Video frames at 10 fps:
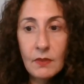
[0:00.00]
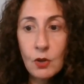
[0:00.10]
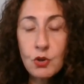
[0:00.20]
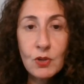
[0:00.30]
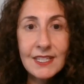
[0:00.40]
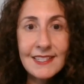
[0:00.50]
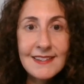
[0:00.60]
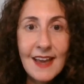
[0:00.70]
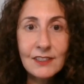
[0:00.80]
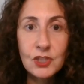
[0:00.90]
your
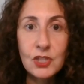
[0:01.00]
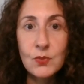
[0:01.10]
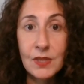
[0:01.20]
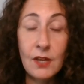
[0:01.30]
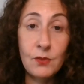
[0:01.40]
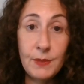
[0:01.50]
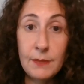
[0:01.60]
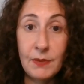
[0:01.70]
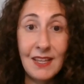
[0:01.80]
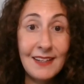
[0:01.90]
connections with other
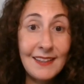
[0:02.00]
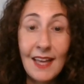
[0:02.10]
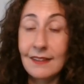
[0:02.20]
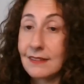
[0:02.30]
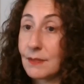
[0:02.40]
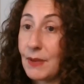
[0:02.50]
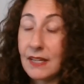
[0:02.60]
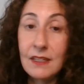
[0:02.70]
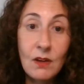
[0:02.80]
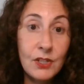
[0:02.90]
people. And again,
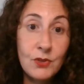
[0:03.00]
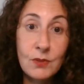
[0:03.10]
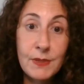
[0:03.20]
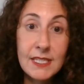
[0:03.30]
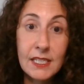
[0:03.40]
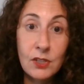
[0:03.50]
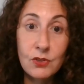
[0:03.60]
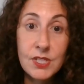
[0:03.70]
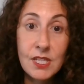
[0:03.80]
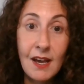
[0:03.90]
depending on your
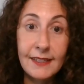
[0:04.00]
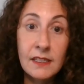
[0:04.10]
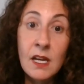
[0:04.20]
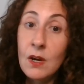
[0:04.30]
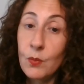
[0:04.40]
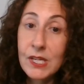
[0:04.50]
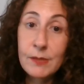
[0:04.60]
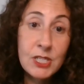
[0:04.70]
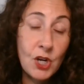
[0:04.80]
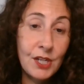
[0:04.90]
particular sign, we could
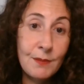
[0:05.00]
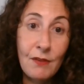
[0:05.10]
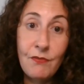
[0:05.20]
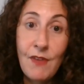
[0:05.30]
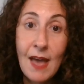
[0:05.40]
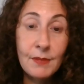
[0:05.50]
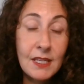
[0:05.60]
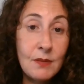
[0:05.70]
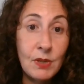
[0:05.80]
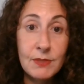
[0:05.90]
be talking about
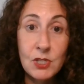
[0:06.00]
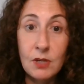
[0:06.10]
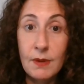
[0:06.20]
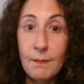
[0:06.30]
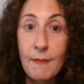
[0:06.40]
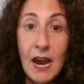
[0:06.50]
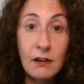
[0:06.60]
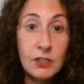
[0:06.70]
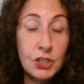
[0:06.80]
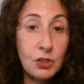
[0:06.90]
family, we could be talking about
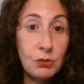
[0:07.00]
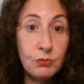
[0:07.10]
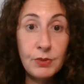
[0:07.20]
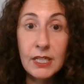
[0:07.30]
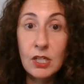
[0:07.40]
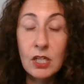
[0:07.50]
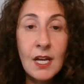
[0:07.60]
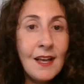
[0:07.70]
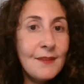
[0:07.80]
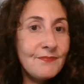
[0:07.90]
marriage, career,
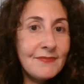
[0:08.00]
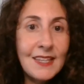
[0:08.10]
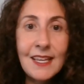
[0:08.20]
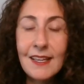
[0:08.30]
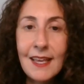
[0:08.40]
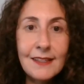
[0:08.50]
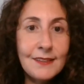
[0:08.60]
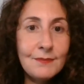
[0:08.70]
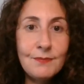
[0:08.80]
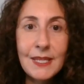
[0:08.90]
it, it
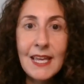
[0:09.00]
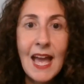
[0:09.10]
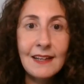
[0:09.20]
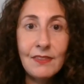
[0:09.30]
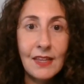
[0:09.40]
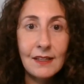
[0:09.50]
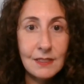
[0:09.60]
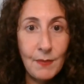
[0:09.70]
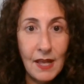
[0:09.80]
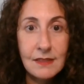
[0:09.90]
could be anything,
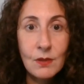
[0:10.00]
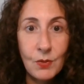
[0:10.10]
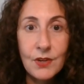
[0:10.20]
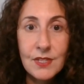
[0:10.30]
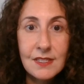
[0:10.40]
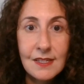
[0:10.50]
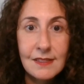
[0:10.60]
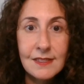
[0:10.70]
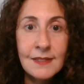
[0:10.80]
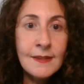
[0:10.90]
depends on where this
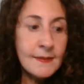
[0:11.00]
is.